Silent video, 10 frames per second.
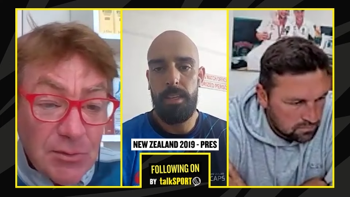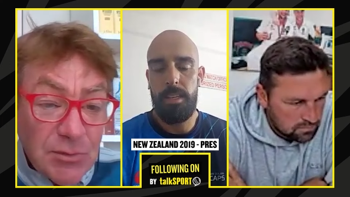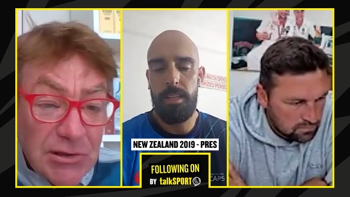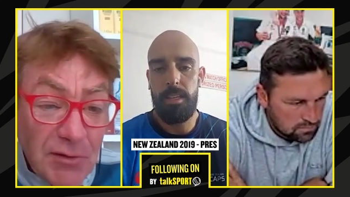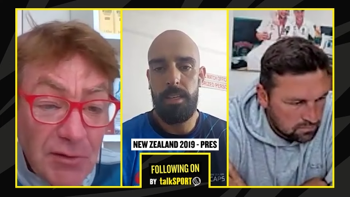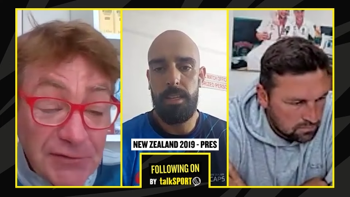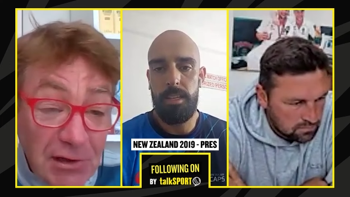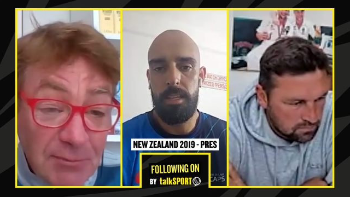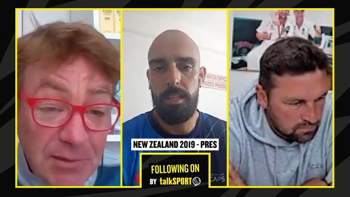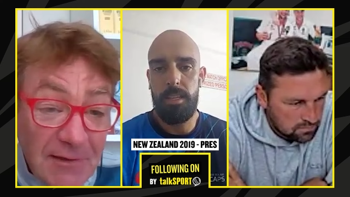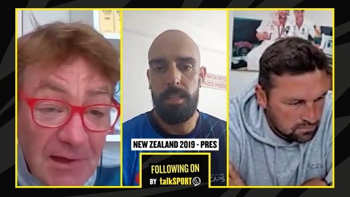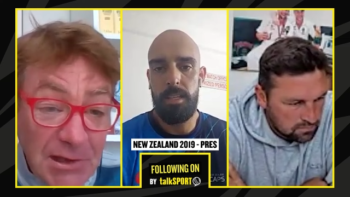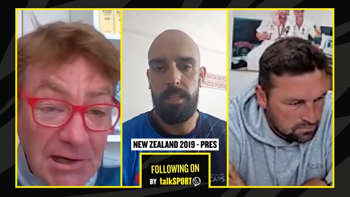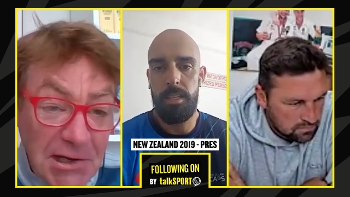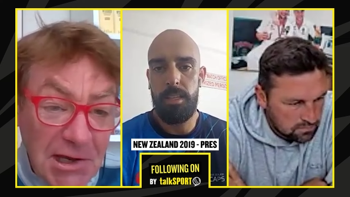Speaker 1: you often don't play that
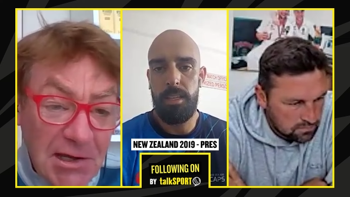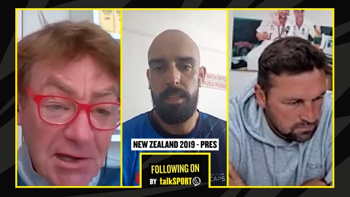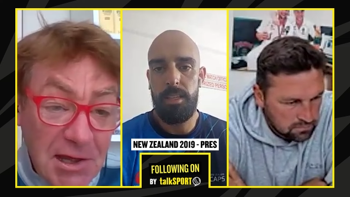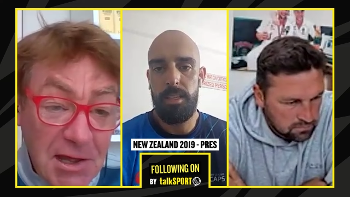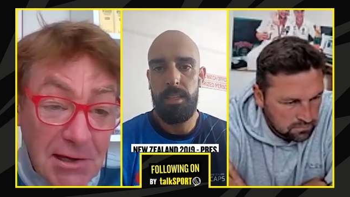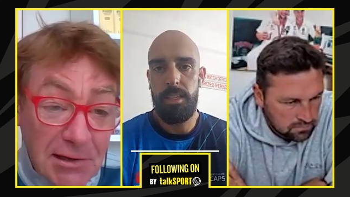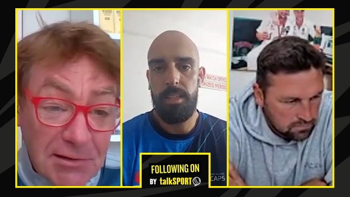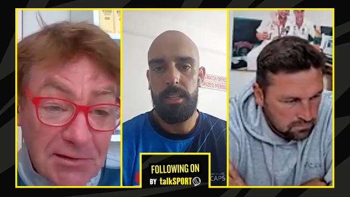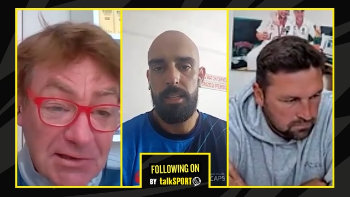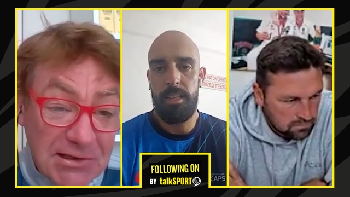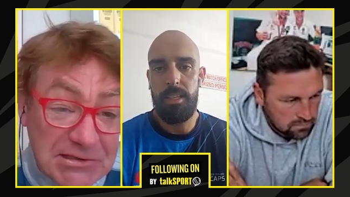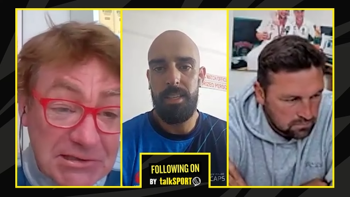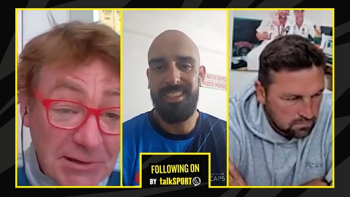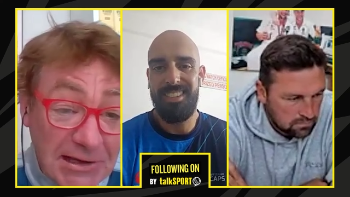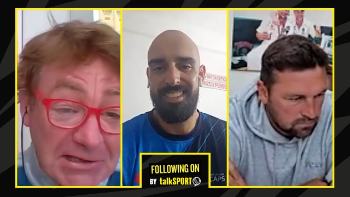many in a year. It's
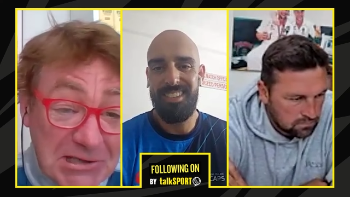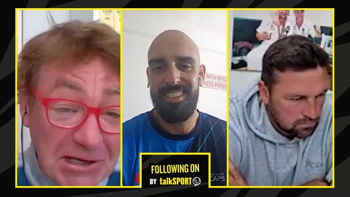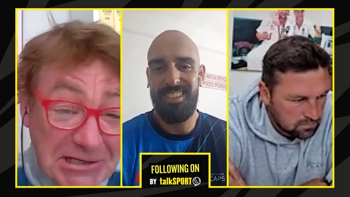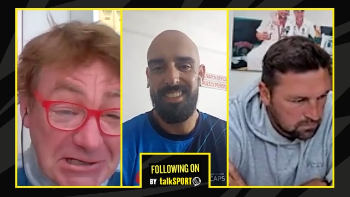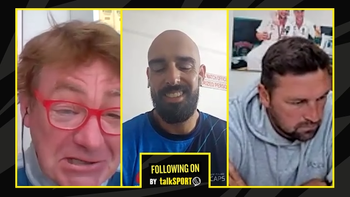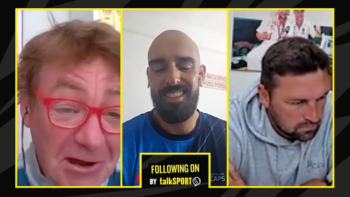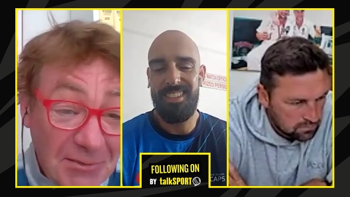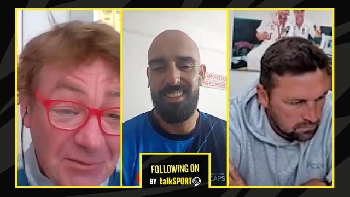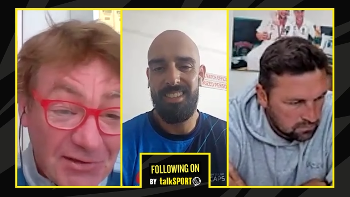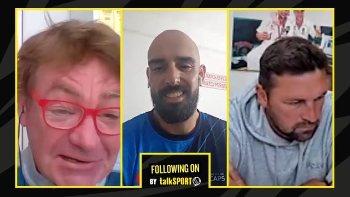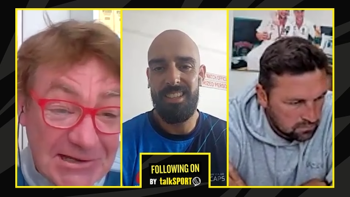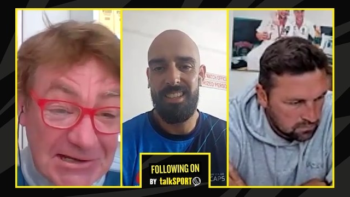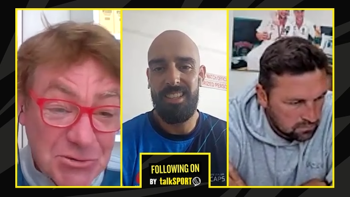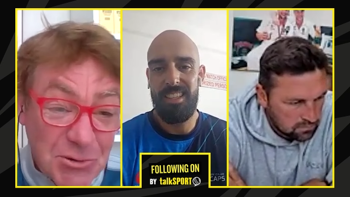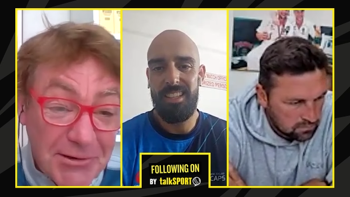uh, exciting times for the Test
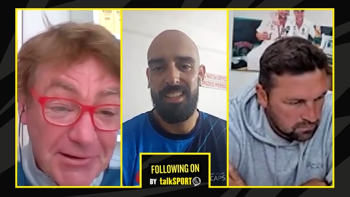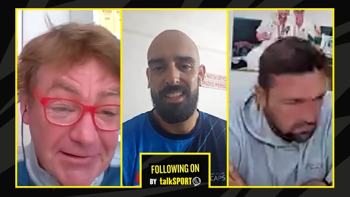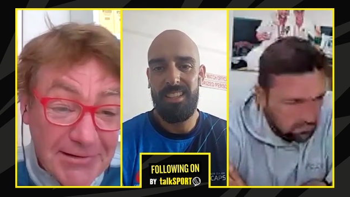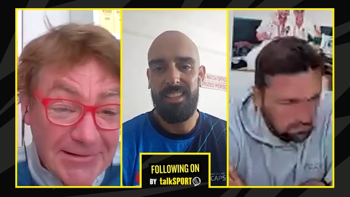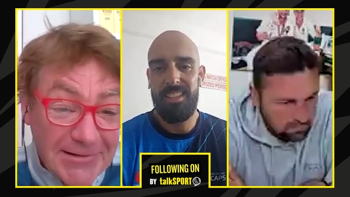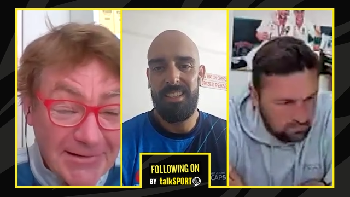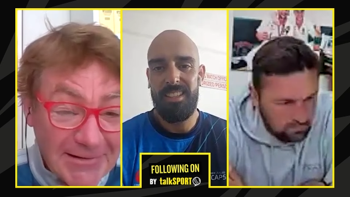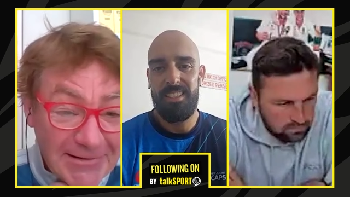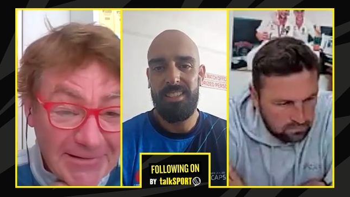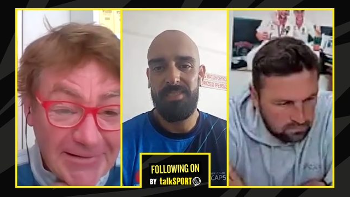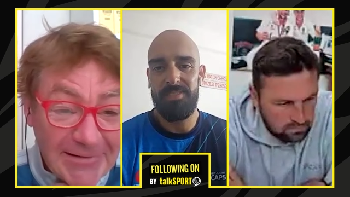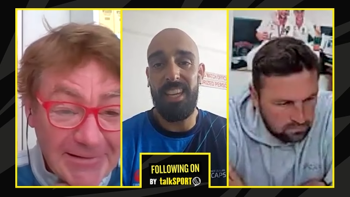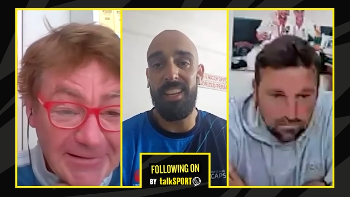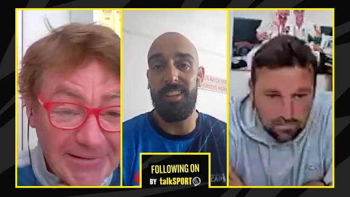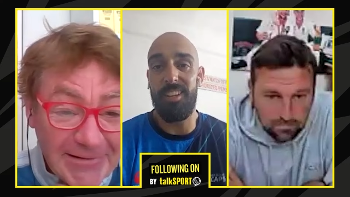squad.
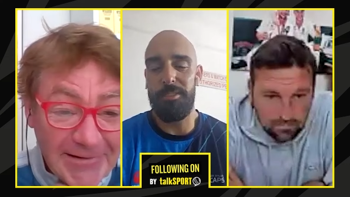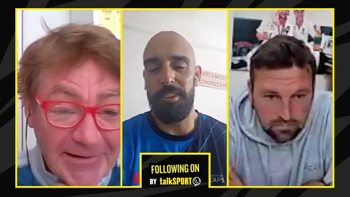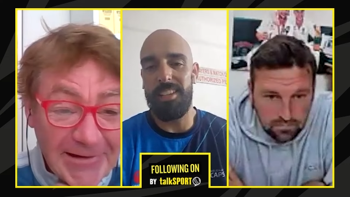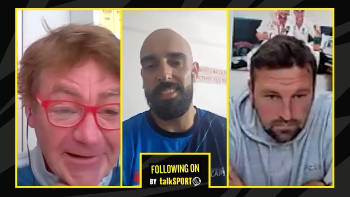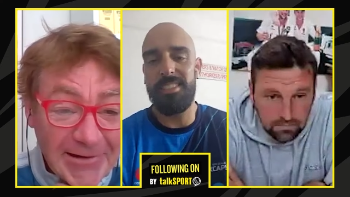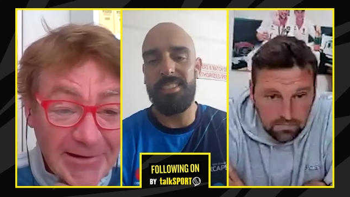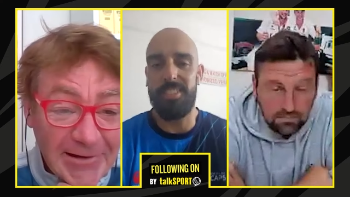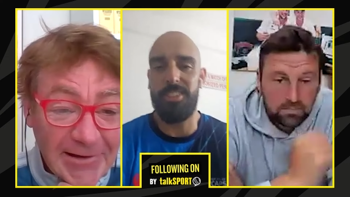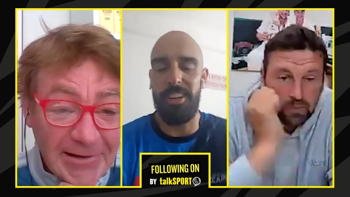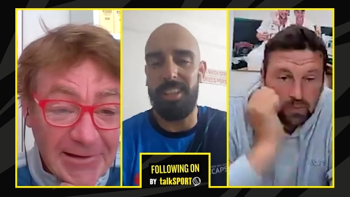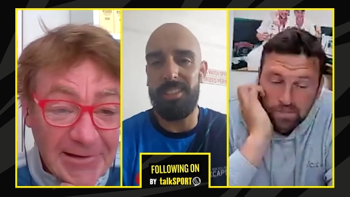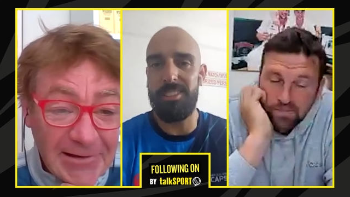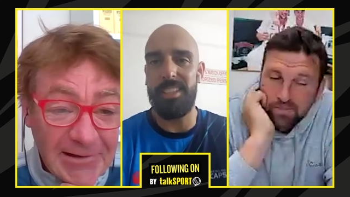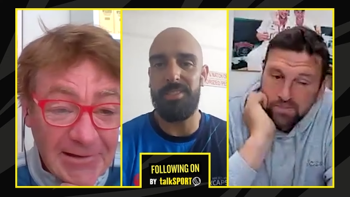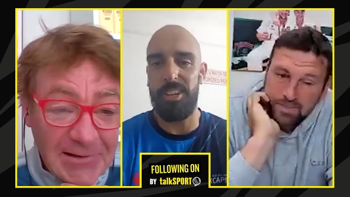
Speaker 2: Yeah, look, for us, Test
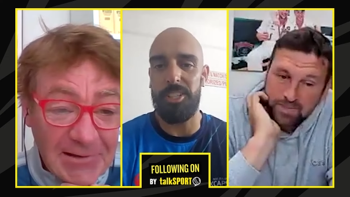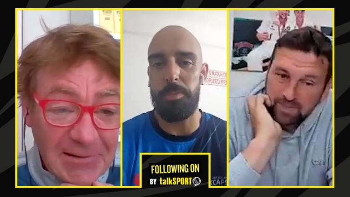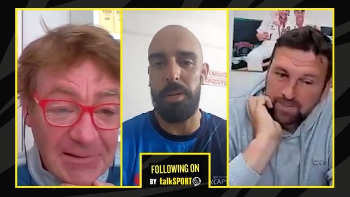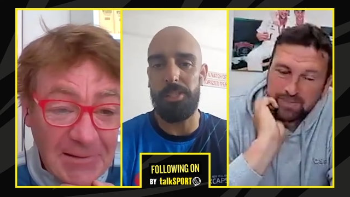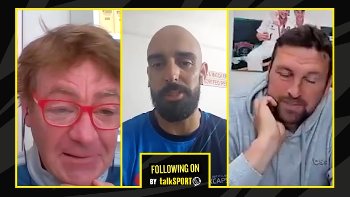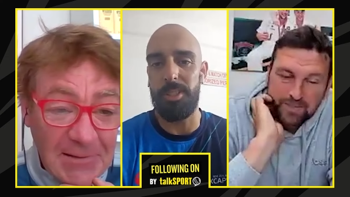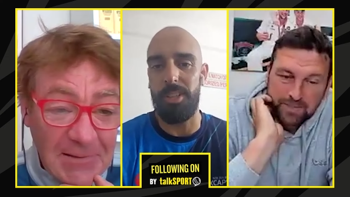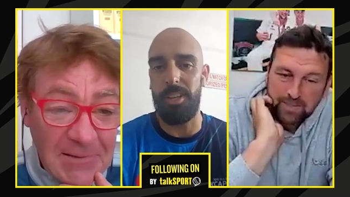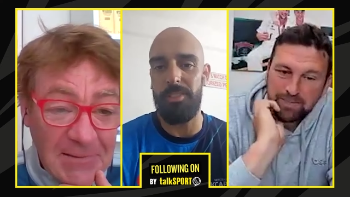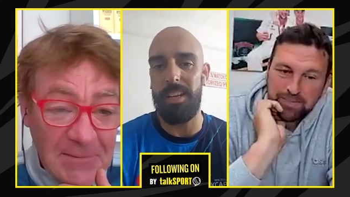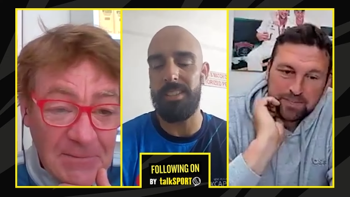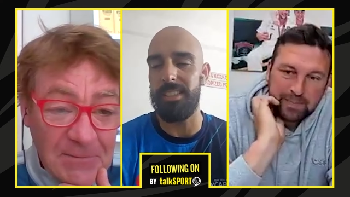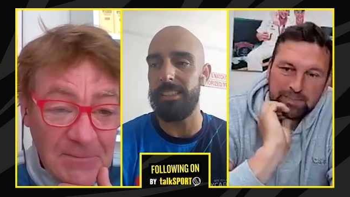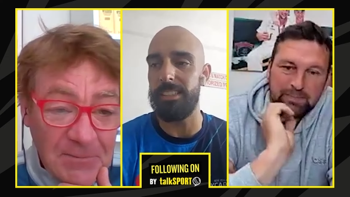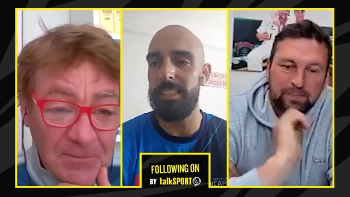cricket's it's very special to a lot of us,
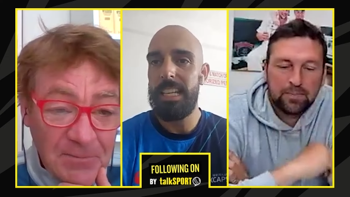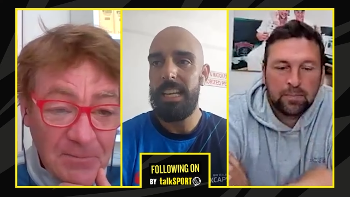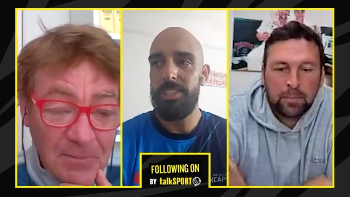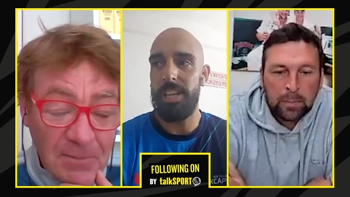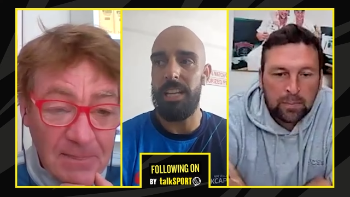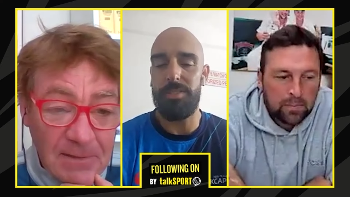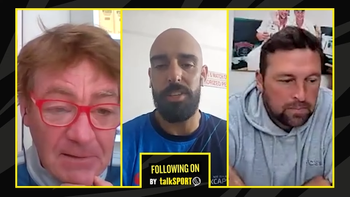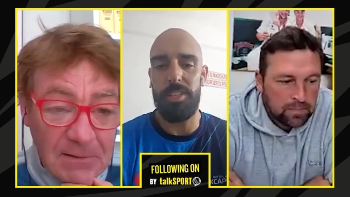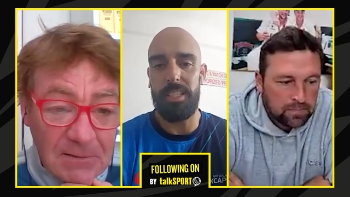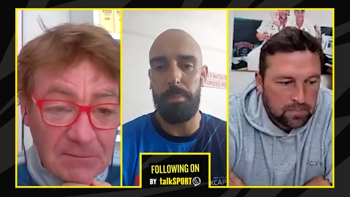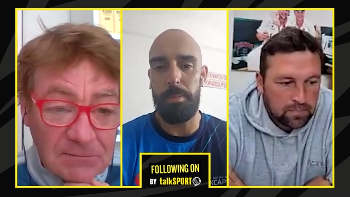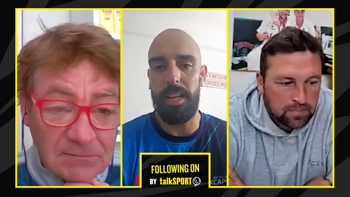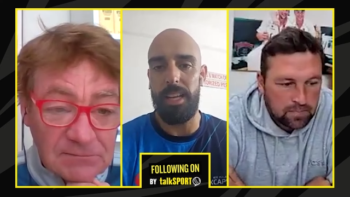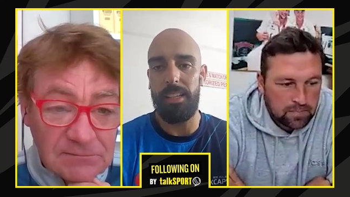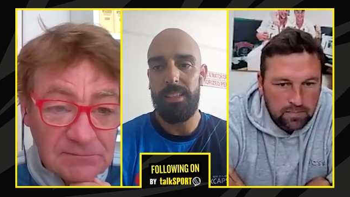and chance firstly to
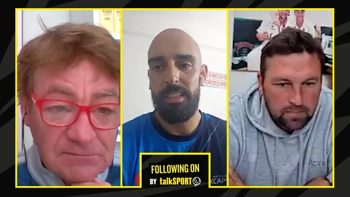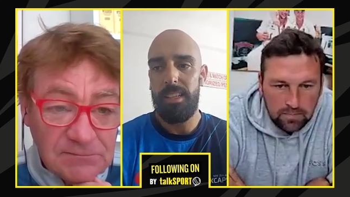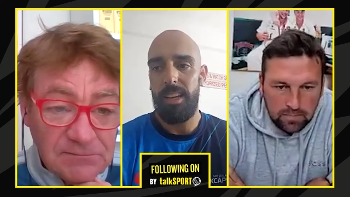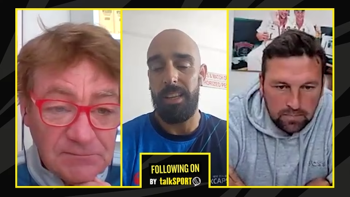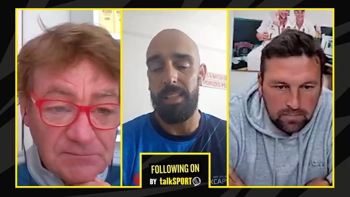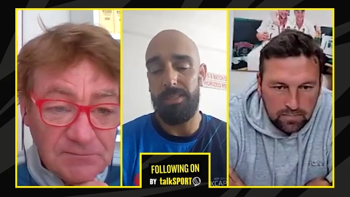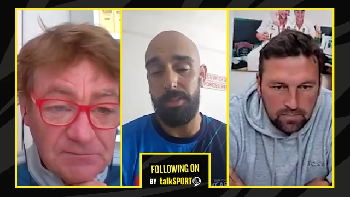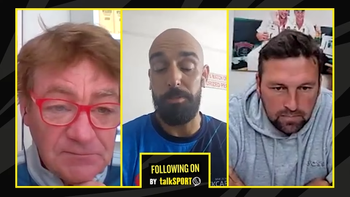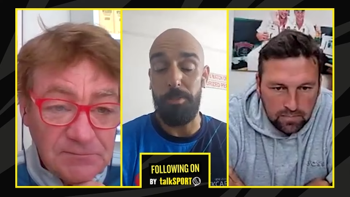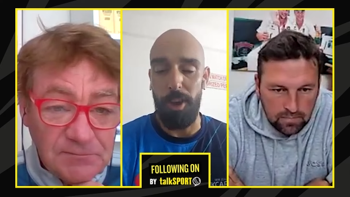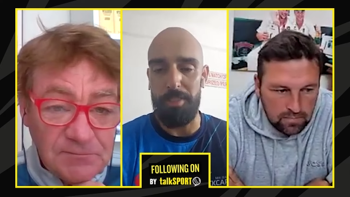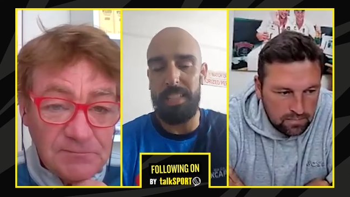play. I think it's well five